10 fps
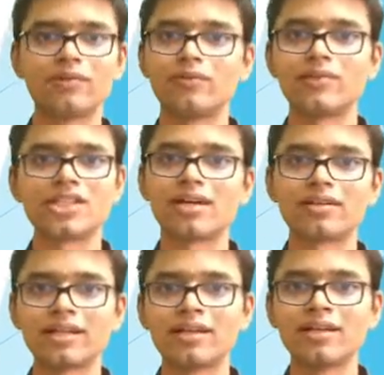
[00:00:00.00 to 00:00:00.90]
which are
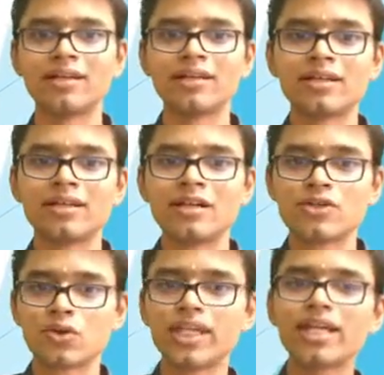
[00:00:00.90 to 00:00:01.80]
they.
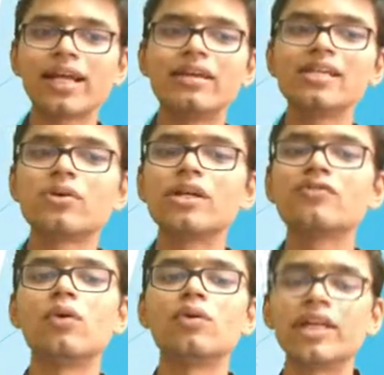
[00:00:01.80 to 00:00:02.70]
So here n is only
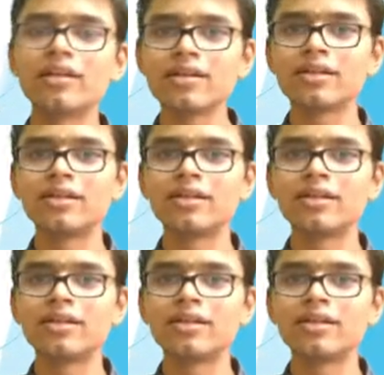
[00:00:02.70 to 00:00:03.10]
14.